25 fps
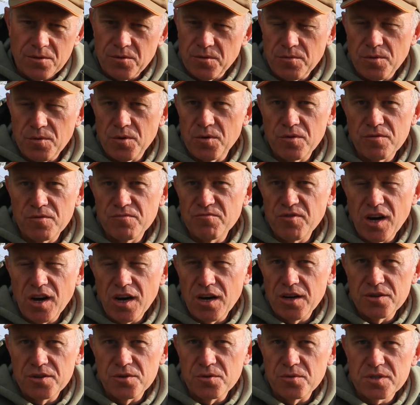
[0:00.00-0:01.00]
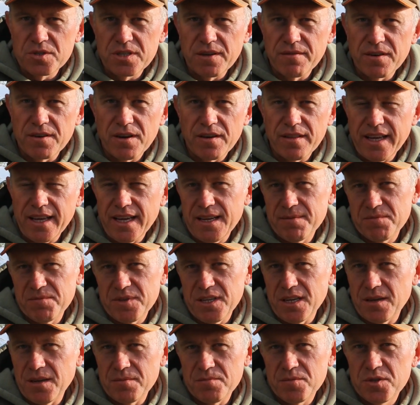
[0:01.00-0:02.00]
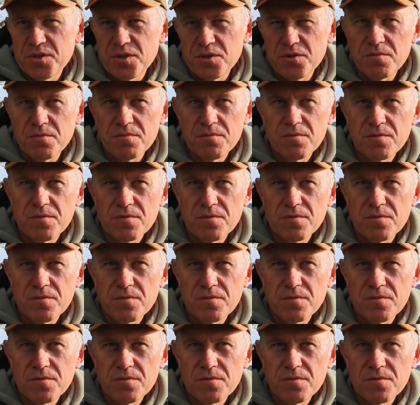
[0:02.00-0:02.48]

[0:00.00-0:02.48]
or a rudd or something like that, you know, 2,